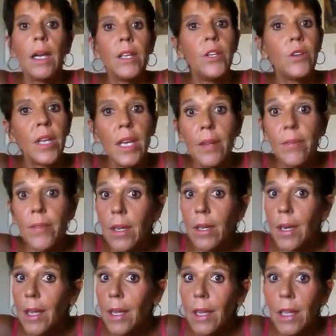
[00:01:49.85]
You can even
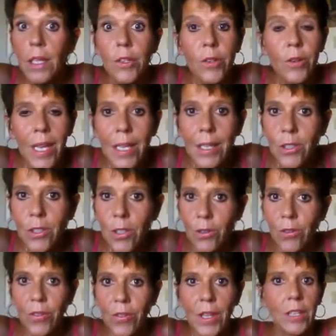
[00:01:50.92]
include
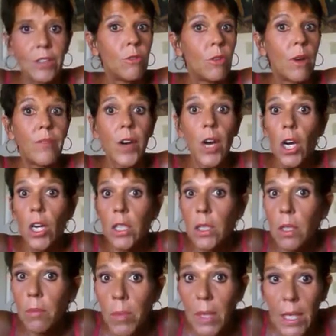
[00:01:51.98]
internal things. You have a heart
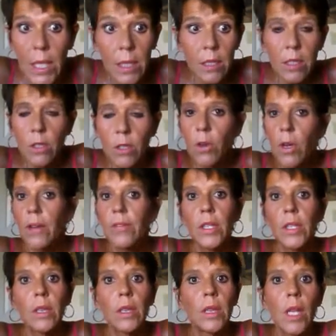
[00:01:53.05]
that beats. You have
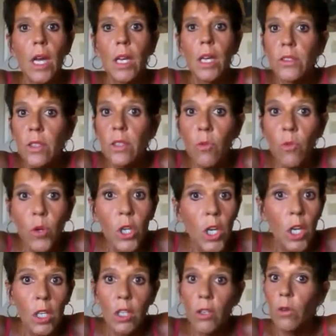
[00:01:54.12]
lungs that
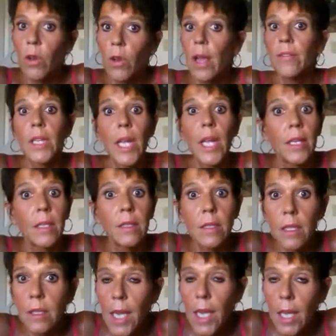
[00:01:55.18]
work. You have legs
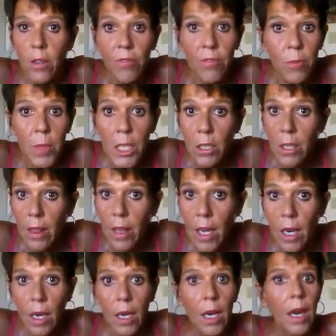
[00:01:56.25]
that take you from here to
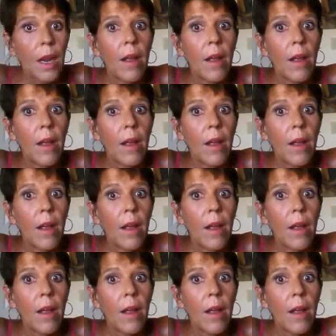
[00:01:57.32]
there.